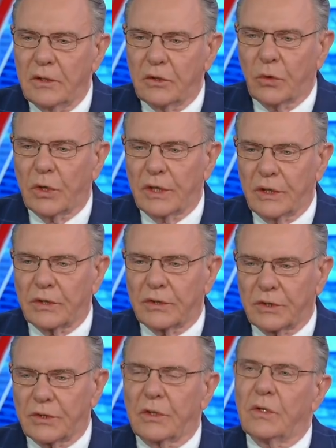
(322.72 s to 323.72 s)
twenty
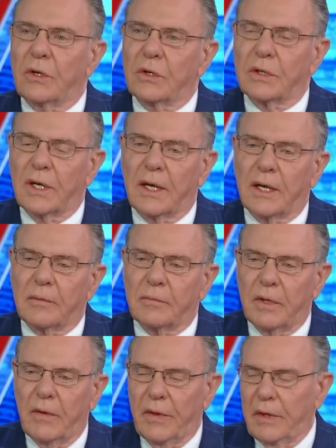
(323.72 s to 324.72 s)
years is a long time.
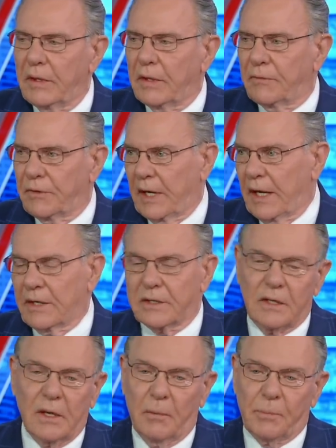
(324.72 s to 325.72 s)
If you
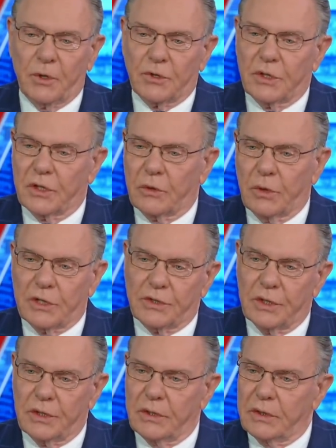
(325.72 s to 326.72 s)
asked a person a
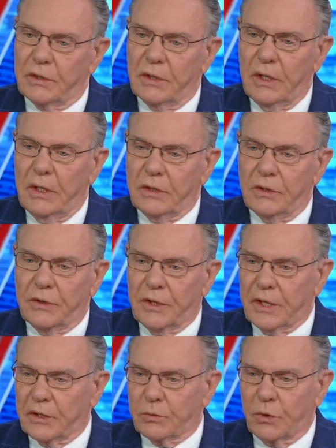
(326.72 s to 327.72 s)
question, do you
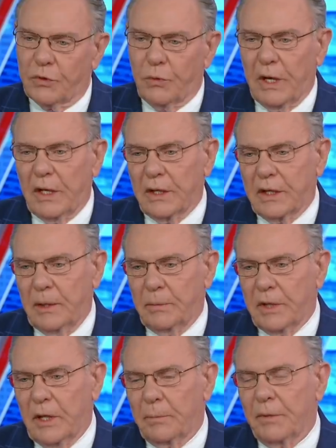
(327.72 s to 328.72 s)
think it's worthwhile to keep
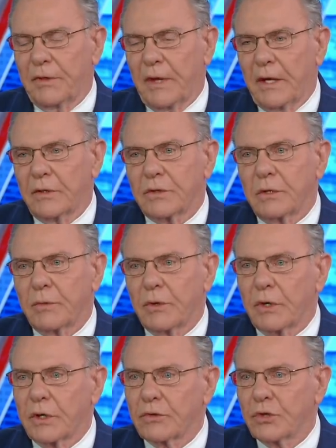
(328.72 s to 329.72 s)
a couple thousand
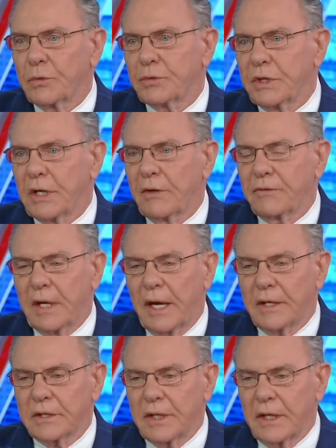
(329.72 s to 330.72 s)
American troops in
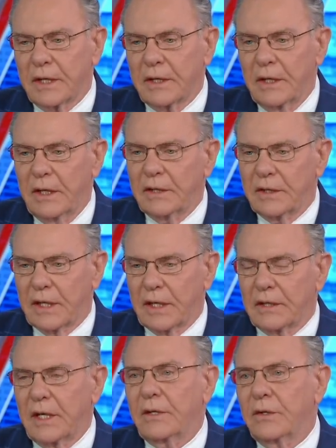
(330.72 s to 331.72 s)
Afghanistan to
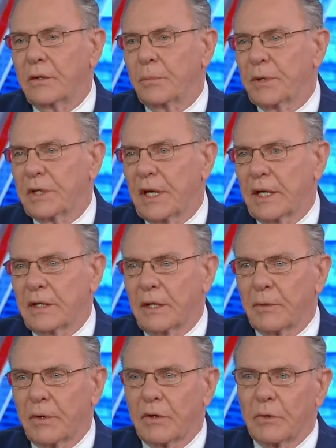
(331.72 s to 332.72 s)
continue to protect the
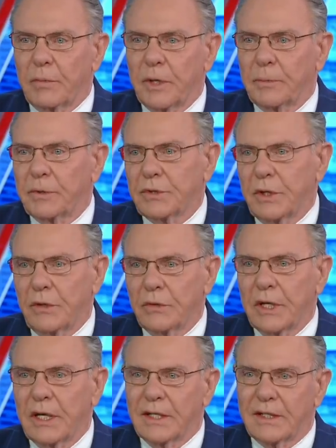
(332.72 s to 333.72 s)
American people so they don't
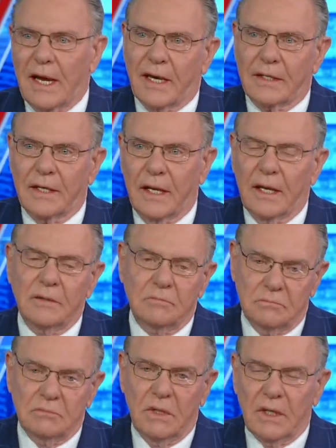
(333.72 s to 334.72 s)
get attacked again?
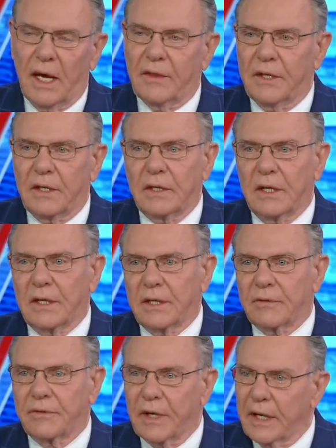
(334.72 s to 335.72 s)
I think you'd get a
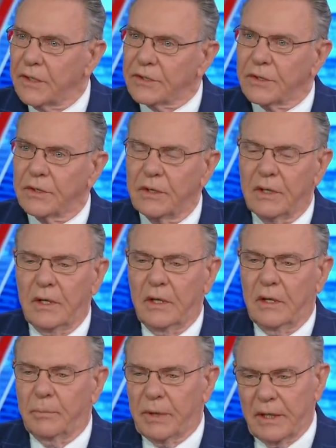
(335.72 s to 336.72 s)
different answer. Yeah.
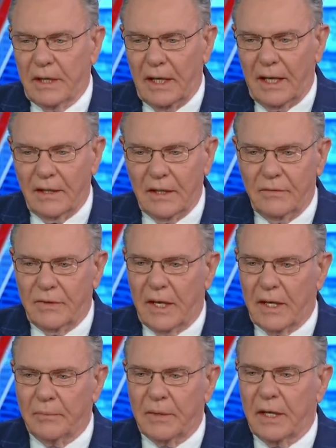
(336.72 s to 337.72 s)
But I'll leave
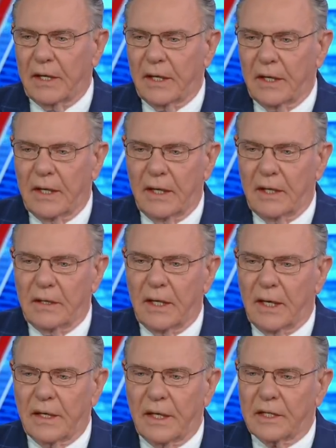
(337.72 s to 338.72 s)
that. I'm not an
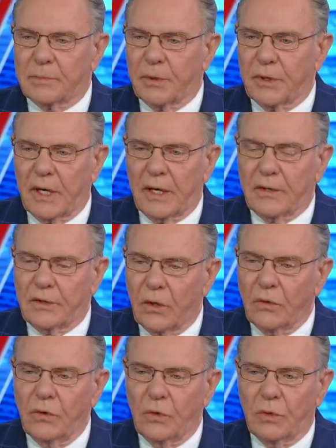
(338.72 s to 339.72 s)
not an expert at it. I
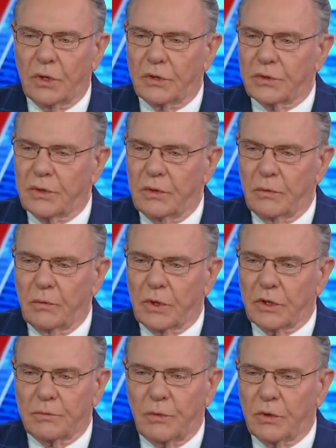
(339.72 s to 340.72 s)
don't know what his what
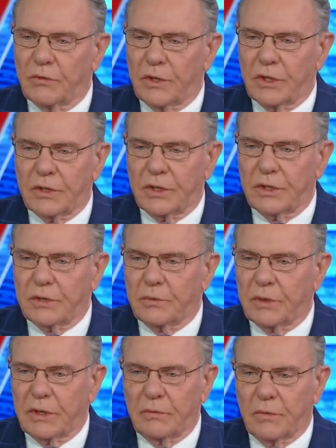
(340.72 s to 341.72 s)
his motivation is
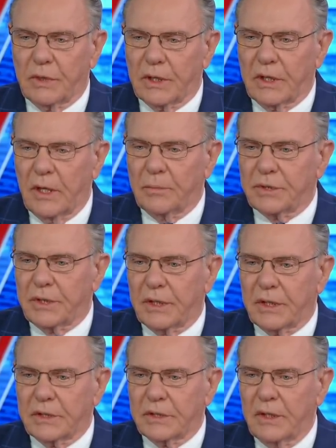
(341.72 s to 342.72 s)
when it when it comes to
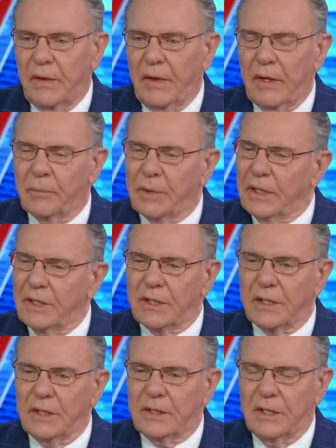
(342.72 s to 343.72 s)
this. But
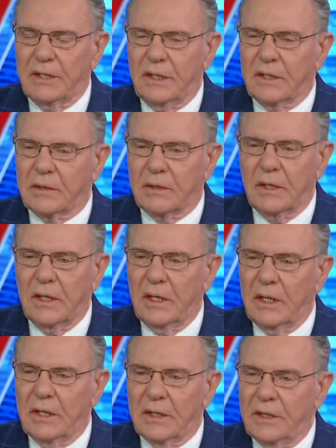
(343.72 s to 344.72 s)
listen, this this is
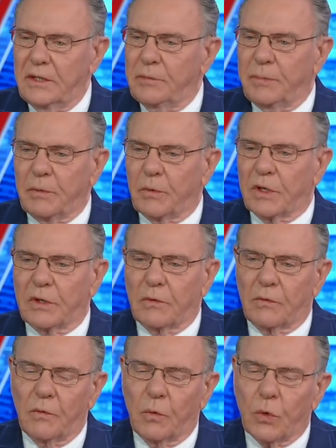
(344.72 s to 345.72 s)
this has been one of the
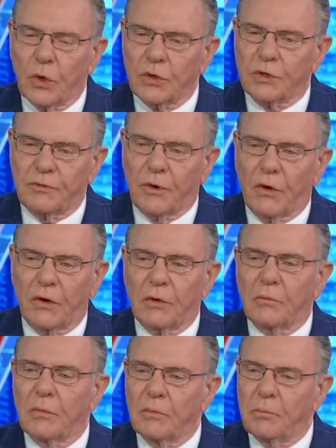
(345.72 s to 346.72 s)
worst
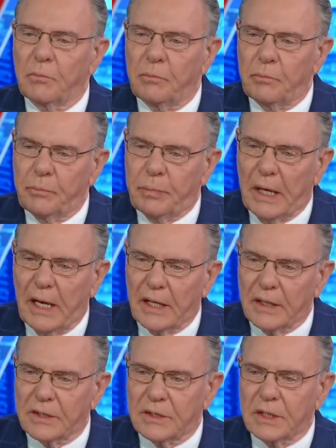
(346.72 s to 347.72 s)
foreign
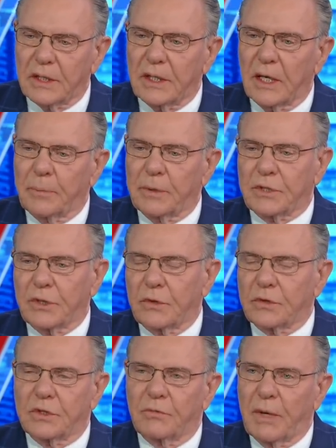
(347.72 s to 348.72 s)
policy
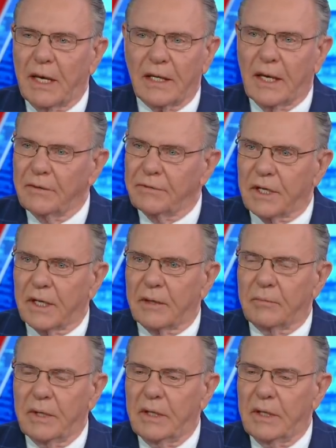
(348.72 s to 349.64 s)
episodes of my lifetime.